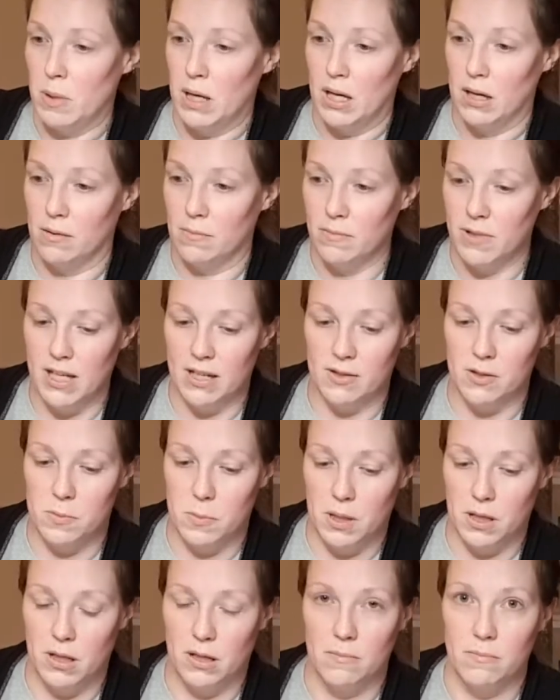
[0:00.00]
me get
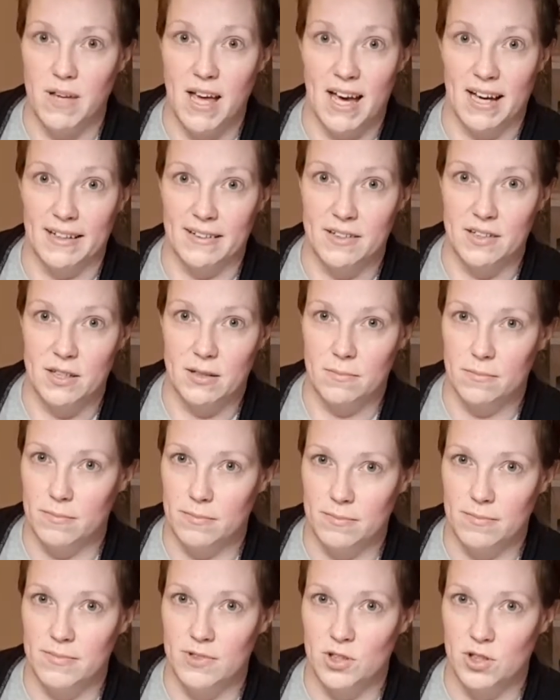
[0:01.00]
my act
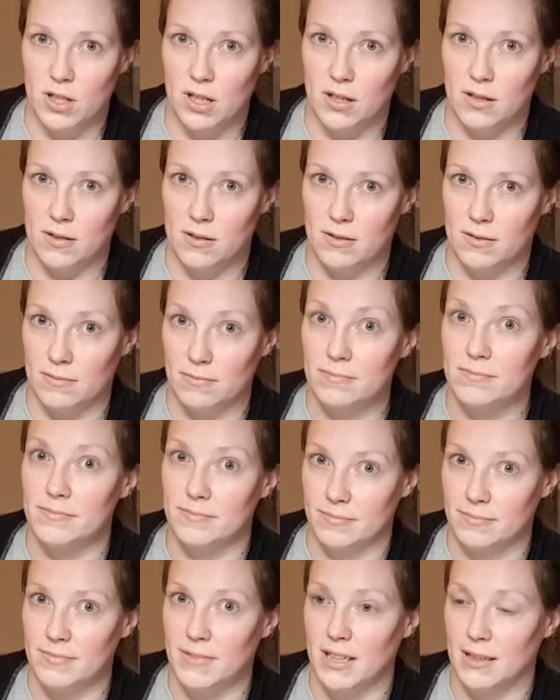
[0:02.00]
together.
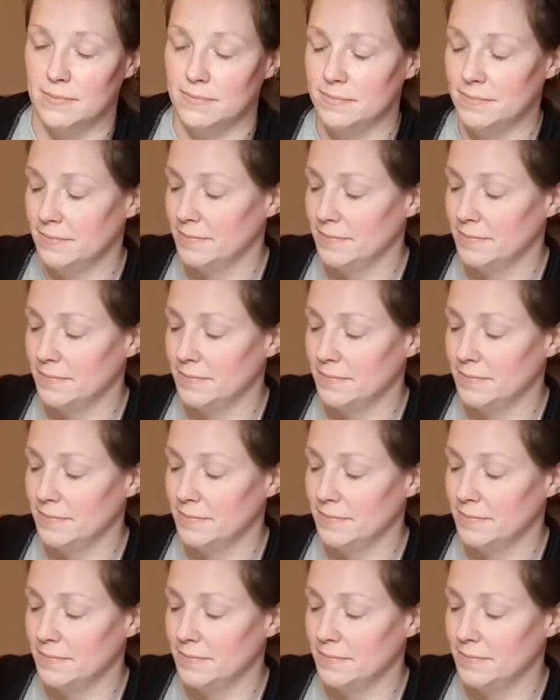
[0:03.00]
Yeah.